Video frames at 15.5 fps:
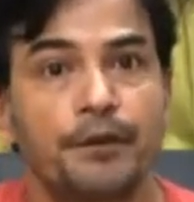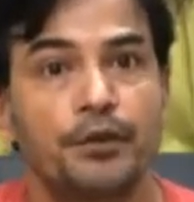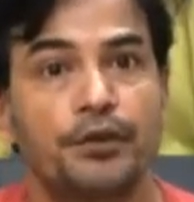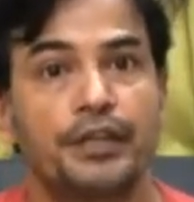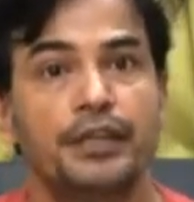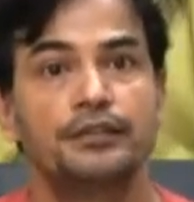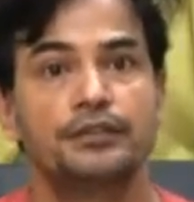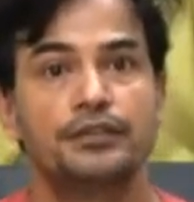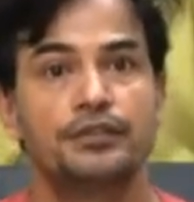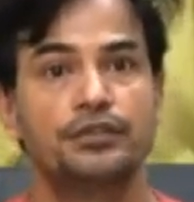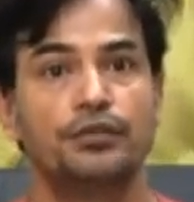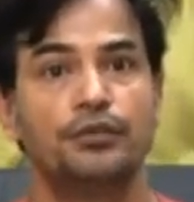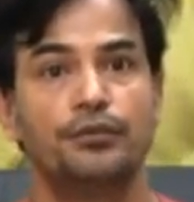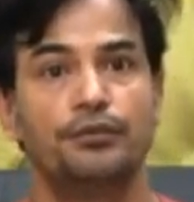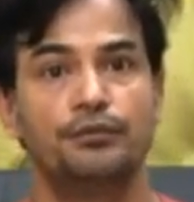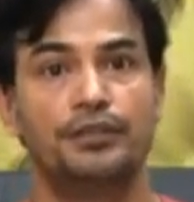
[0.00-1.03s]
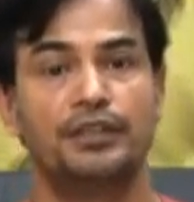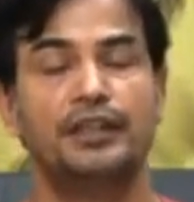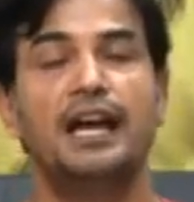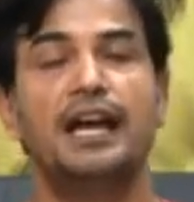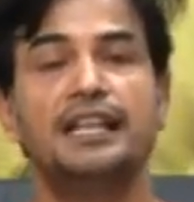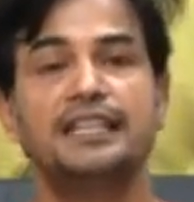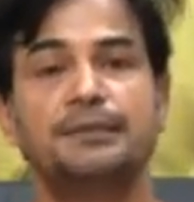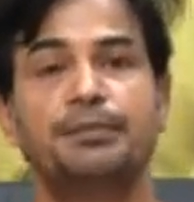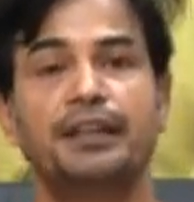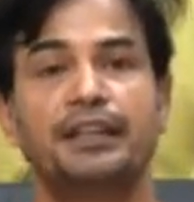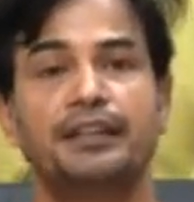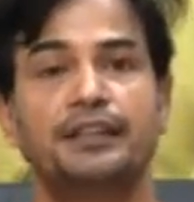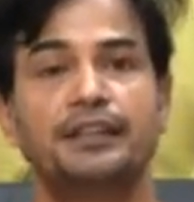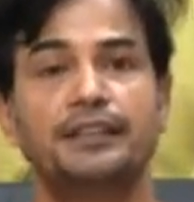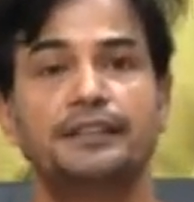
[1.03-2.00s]
Okay, so the last
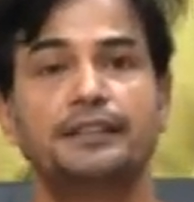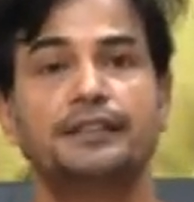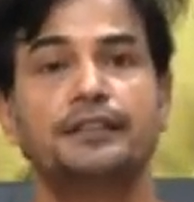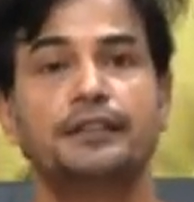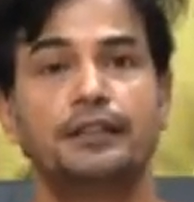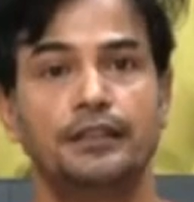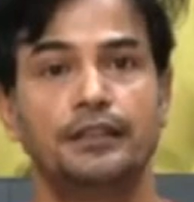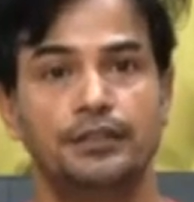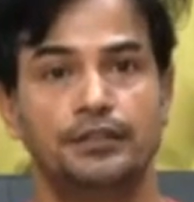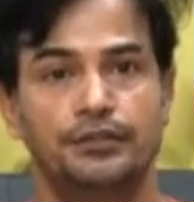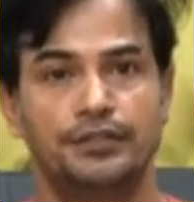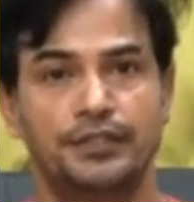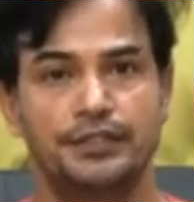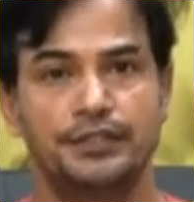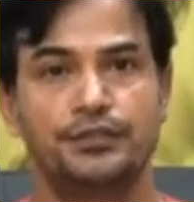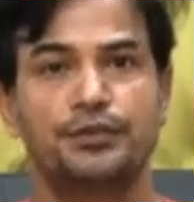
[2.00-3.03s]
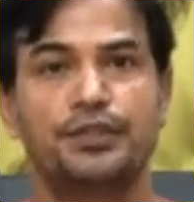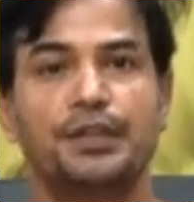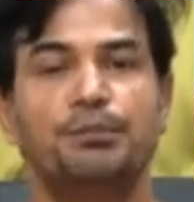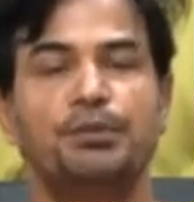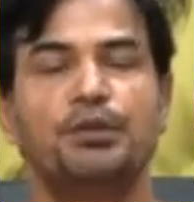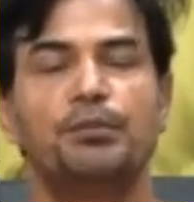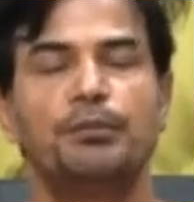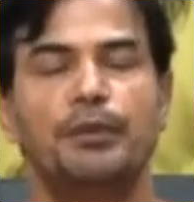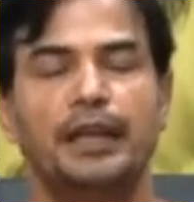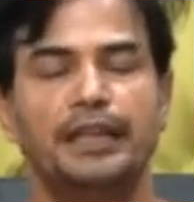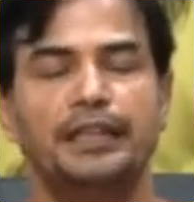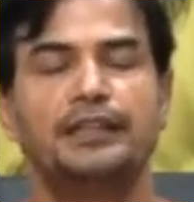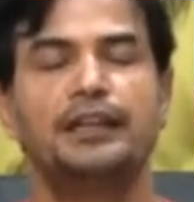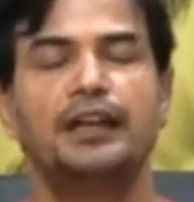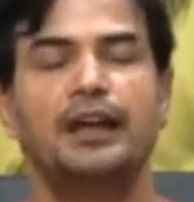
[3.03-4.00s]
practice, to keep your
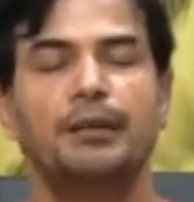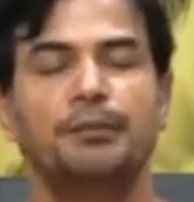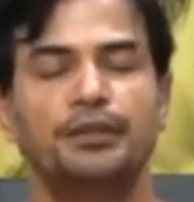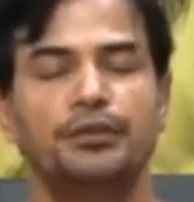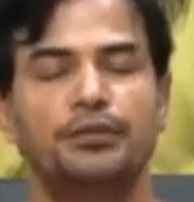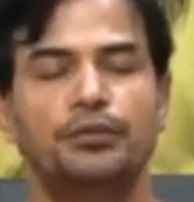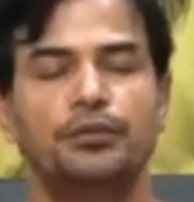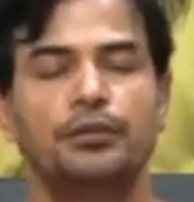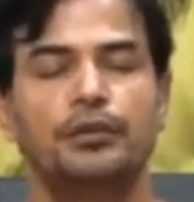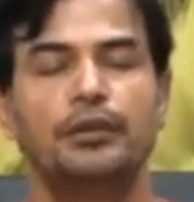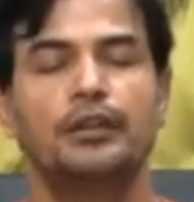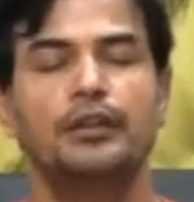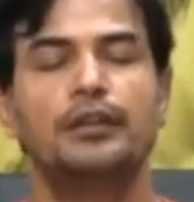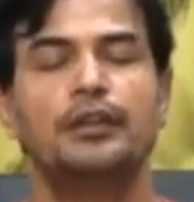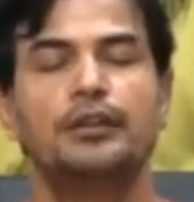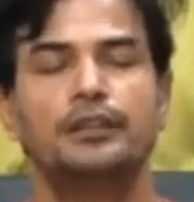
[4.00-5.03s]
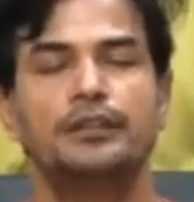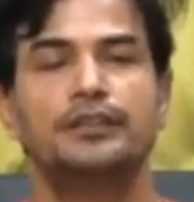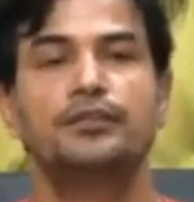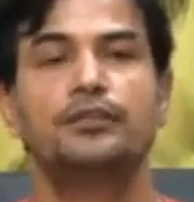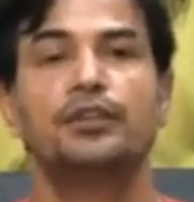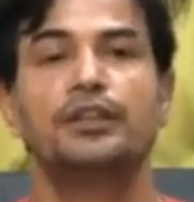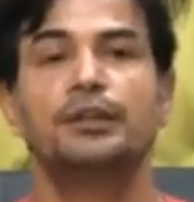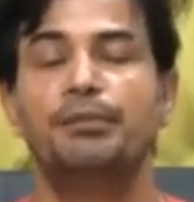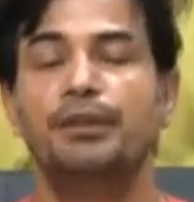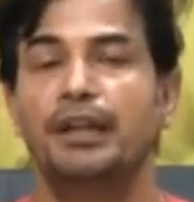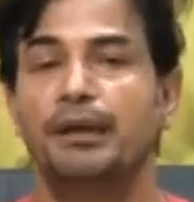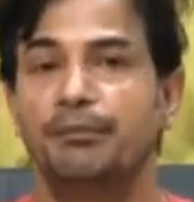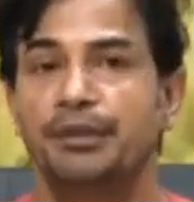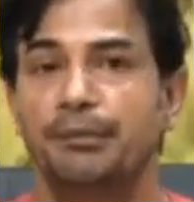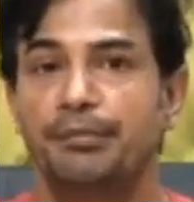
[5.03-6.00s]
mind calm and cool, is called the
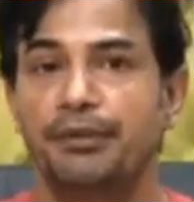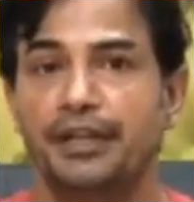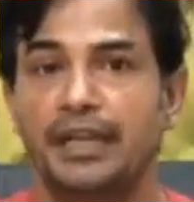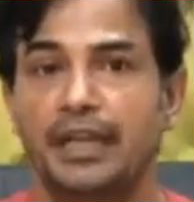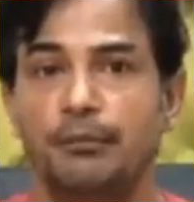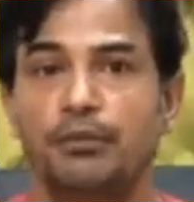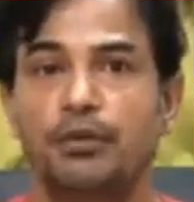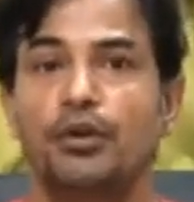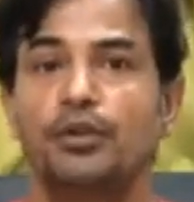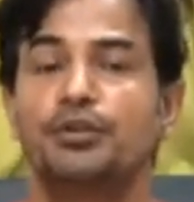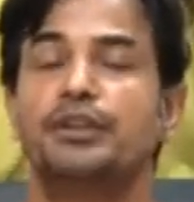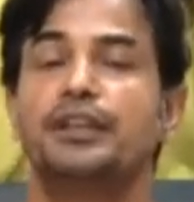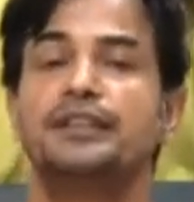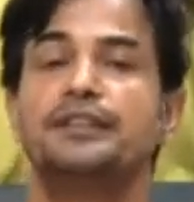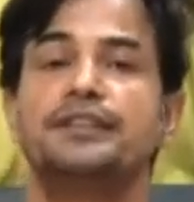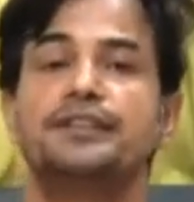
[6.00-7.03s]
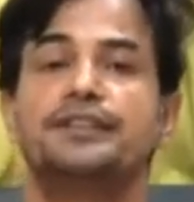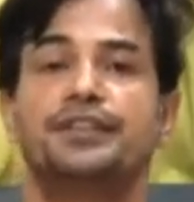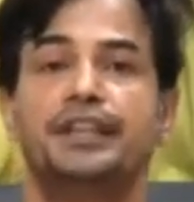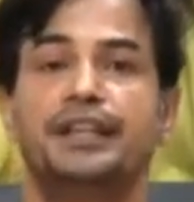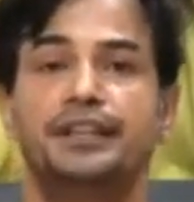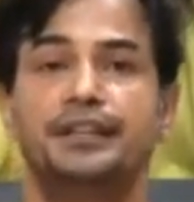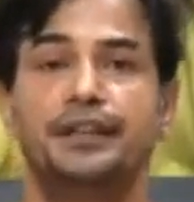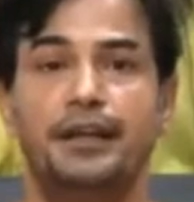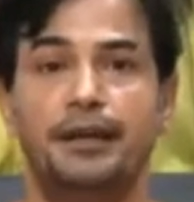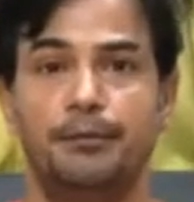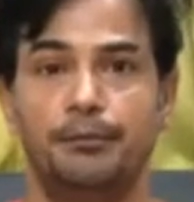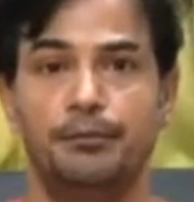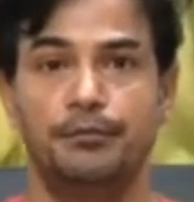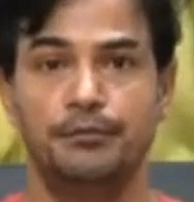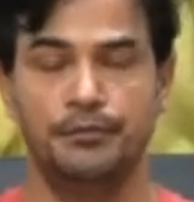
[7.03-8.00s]
Brahmary Pranayama, or you can just chant
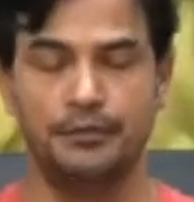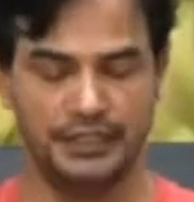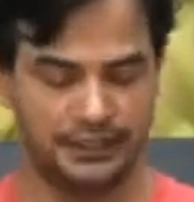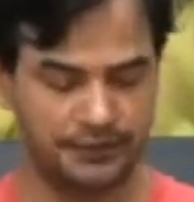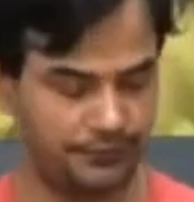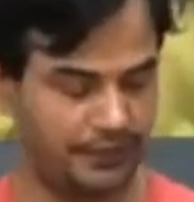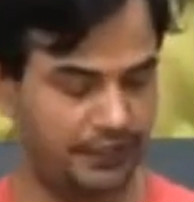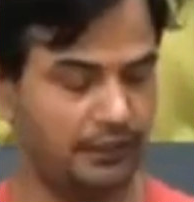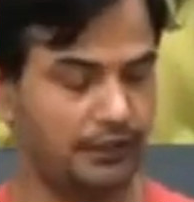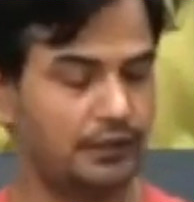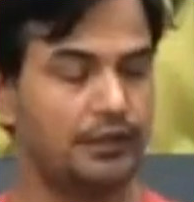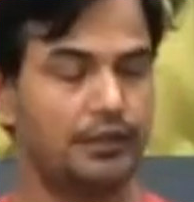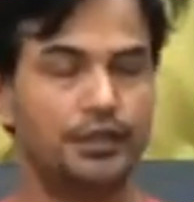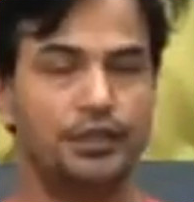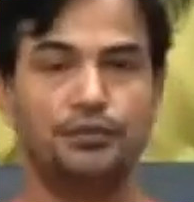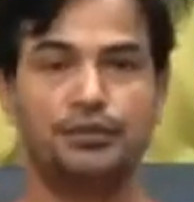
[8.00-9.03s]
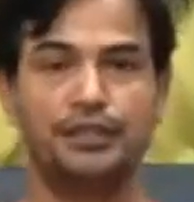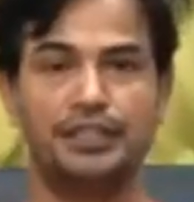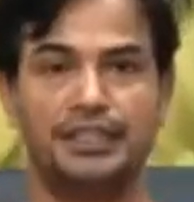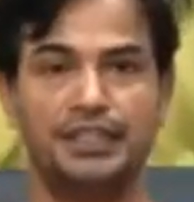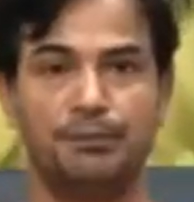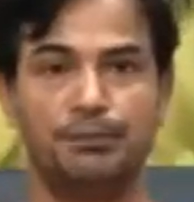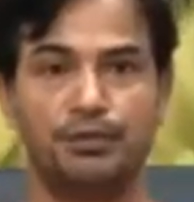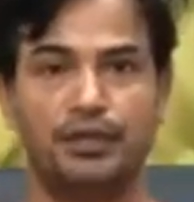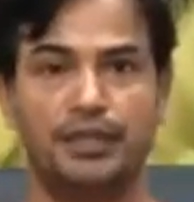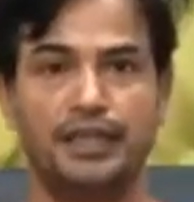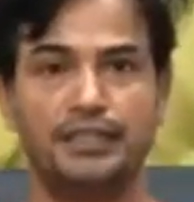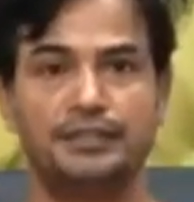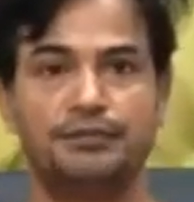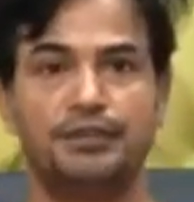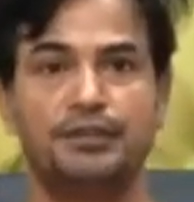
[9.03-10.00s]
hum this way. You can keep your
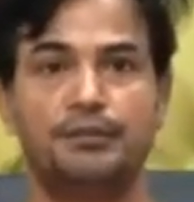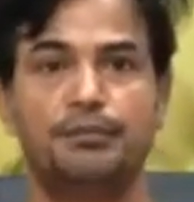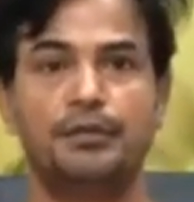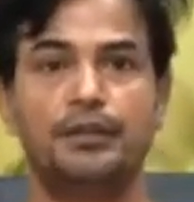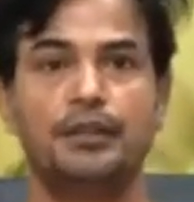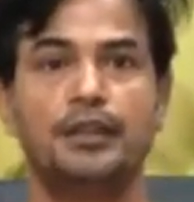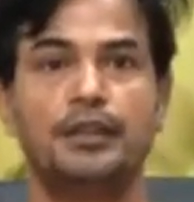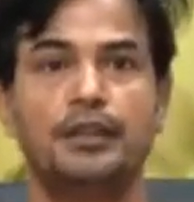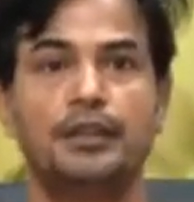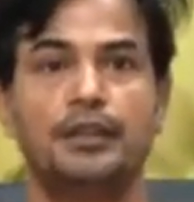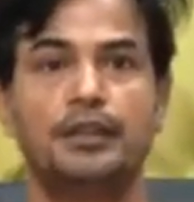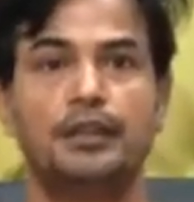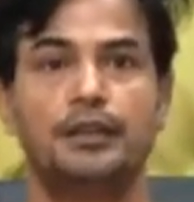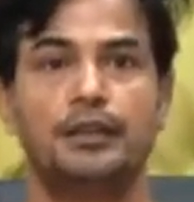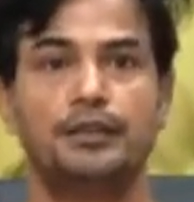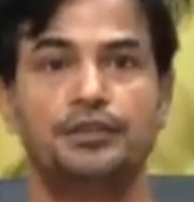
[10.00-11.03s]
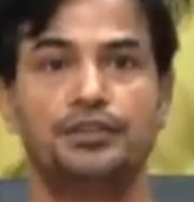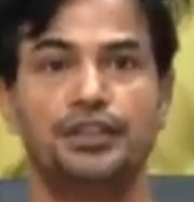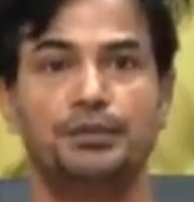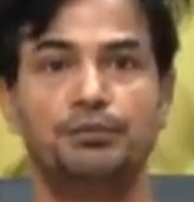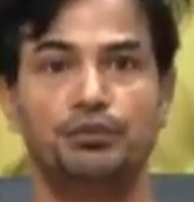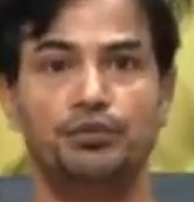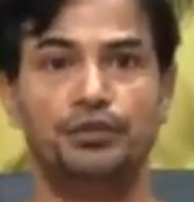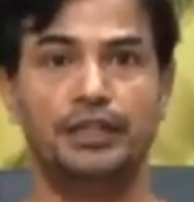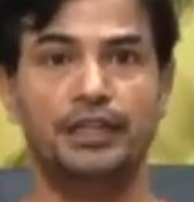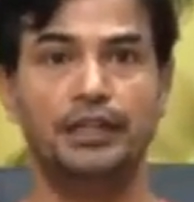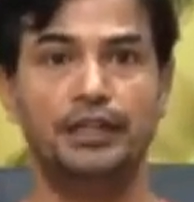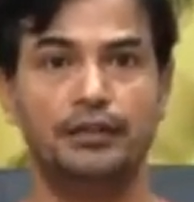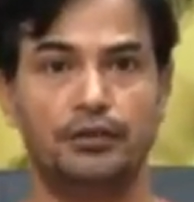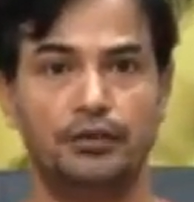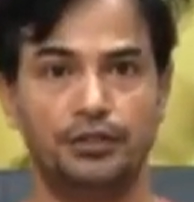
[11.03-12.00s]
hands with the chin mudra
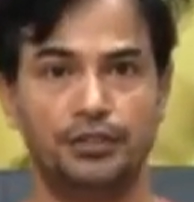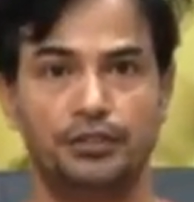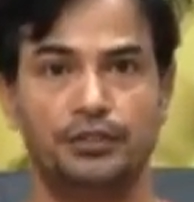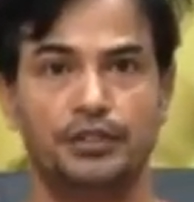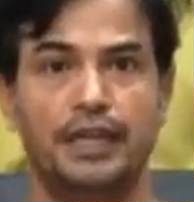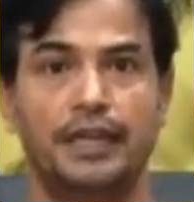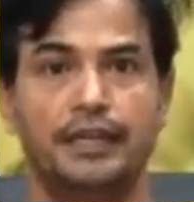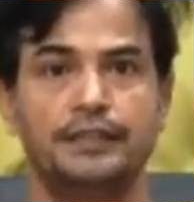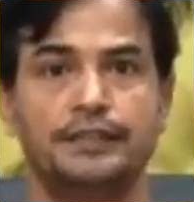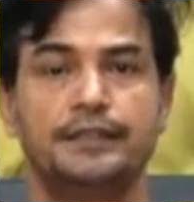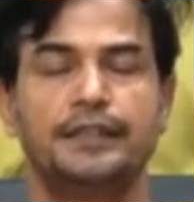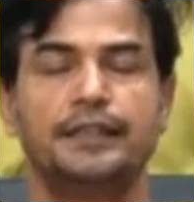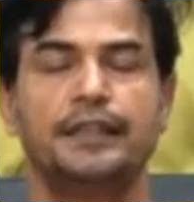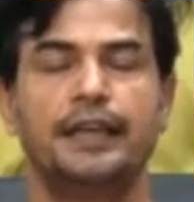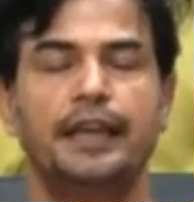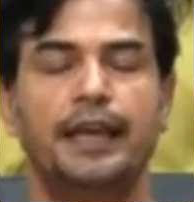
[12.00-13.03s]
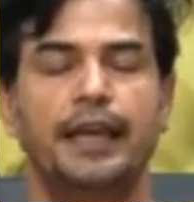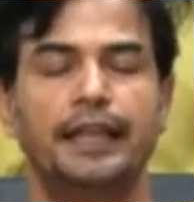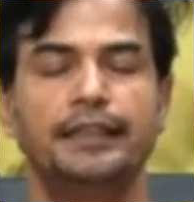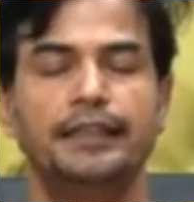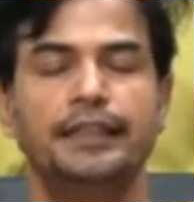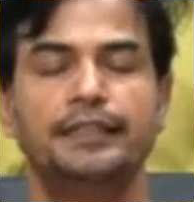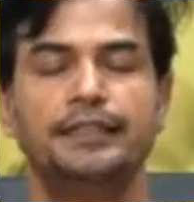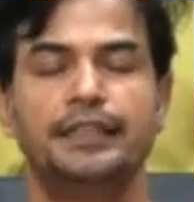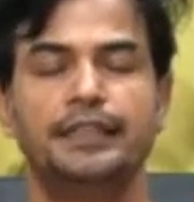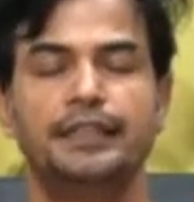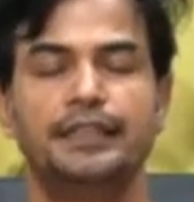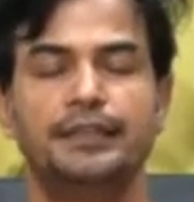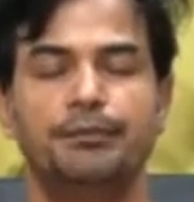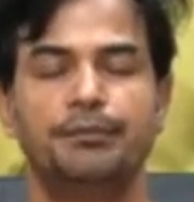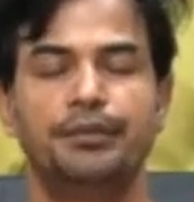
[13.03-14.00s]
on your thighs, and then take a
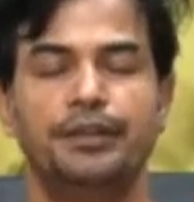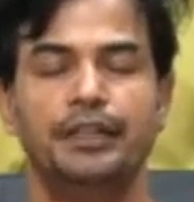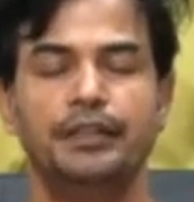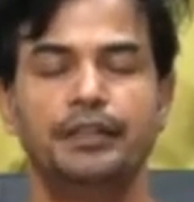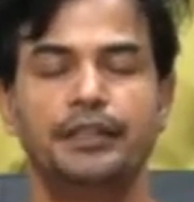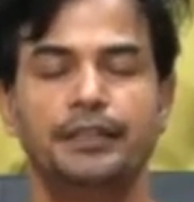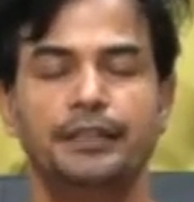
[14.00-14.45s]
deep breath.